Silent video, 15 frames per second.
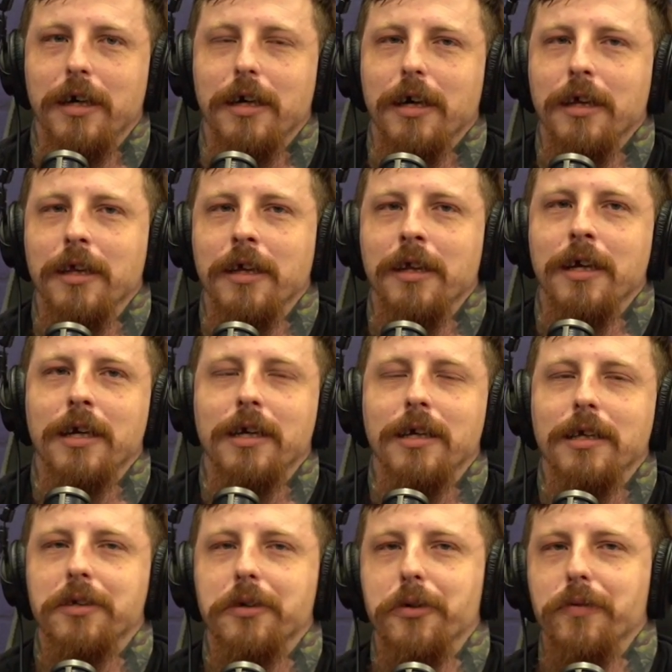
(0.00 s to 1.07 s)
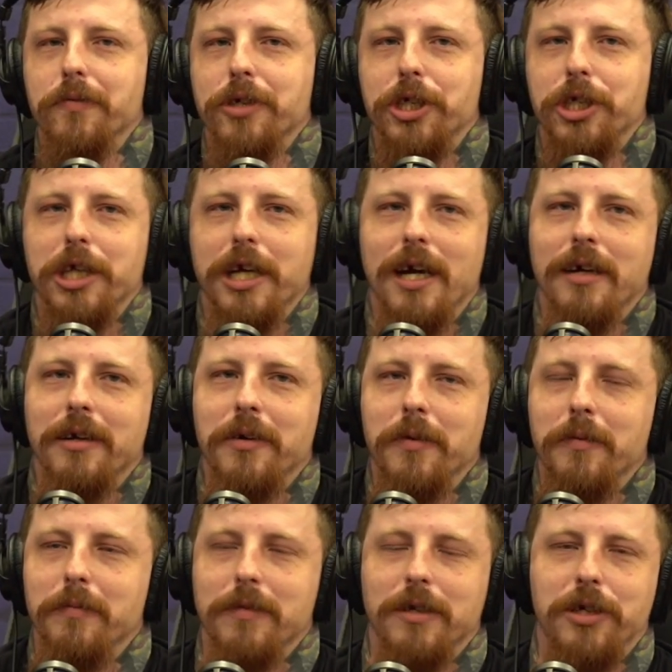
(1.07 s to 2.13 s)
And then that gets
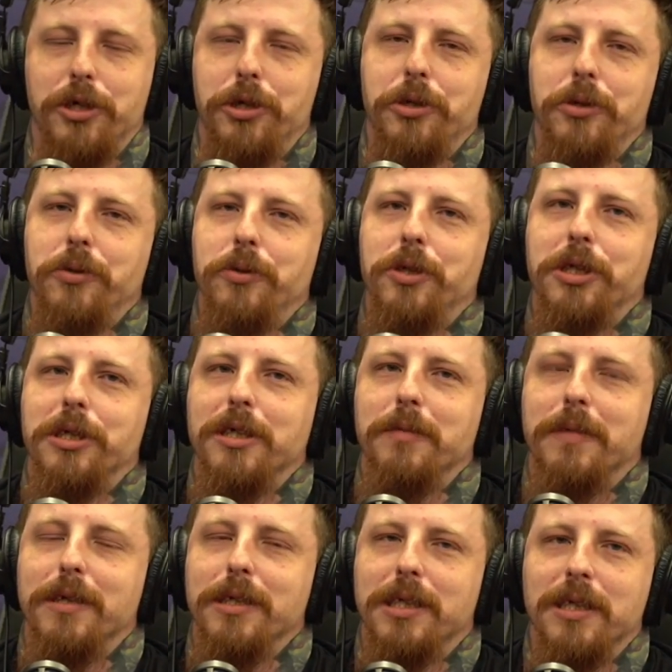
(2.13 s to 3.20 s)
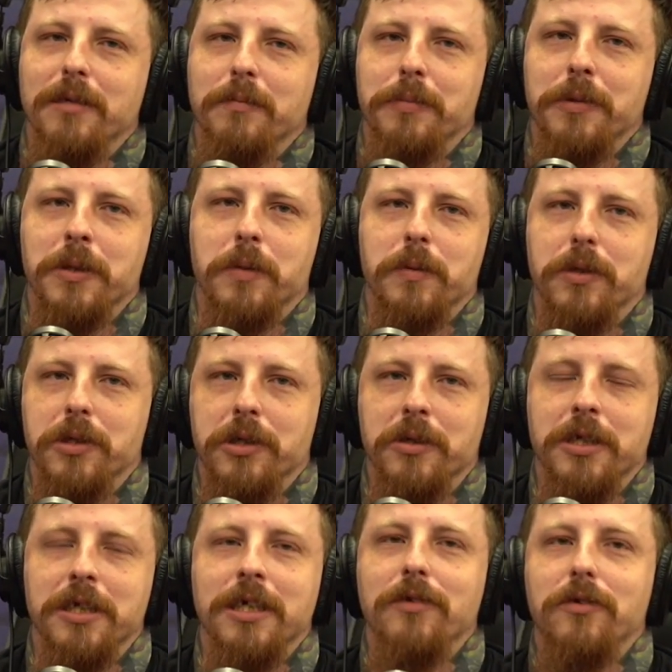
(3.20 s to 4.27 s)
overshadowed hugely by CM Punk's
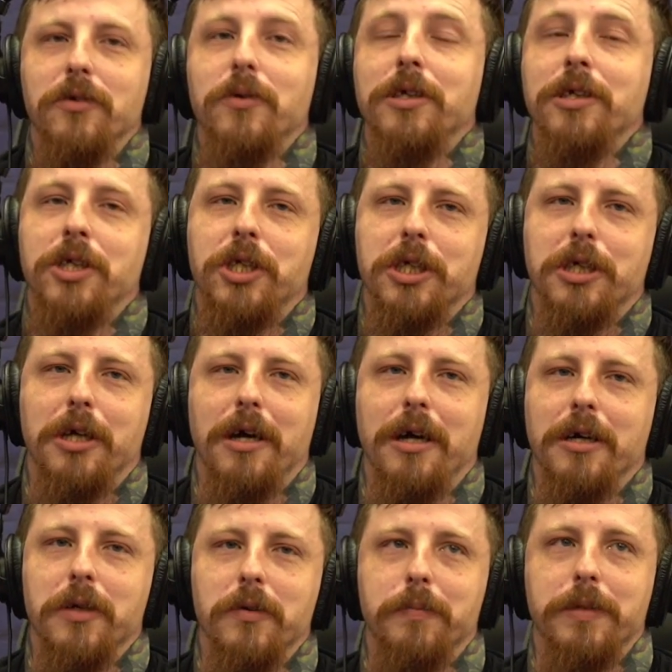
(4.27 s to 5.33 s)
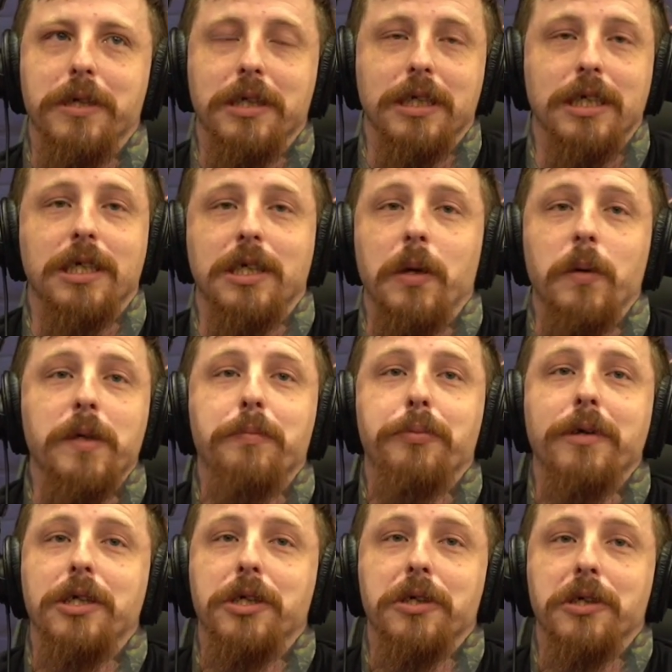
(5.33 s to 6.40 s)
return. And they do it in Chicago because that's the only
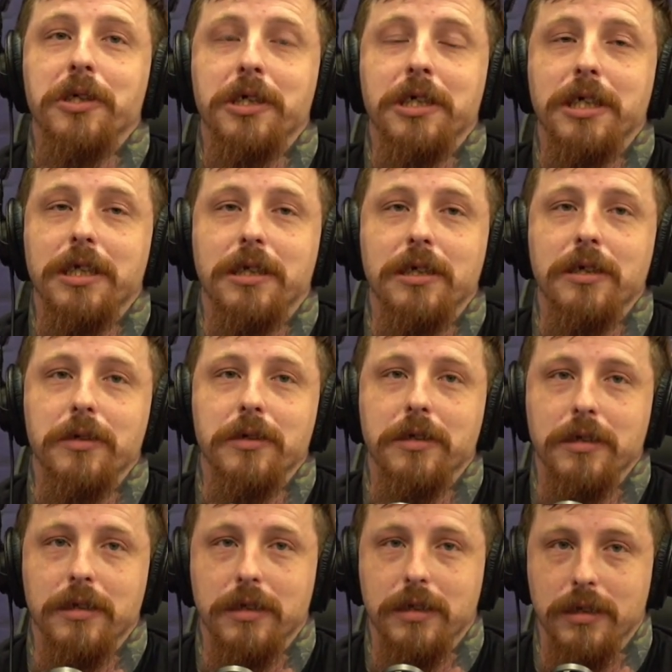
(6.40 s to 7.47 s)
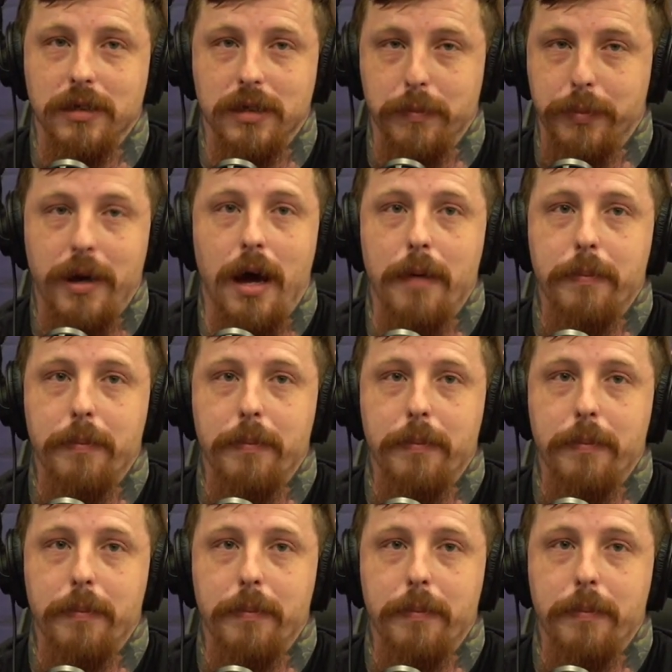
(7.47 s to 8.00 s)
place you're going to get the pop. The pop.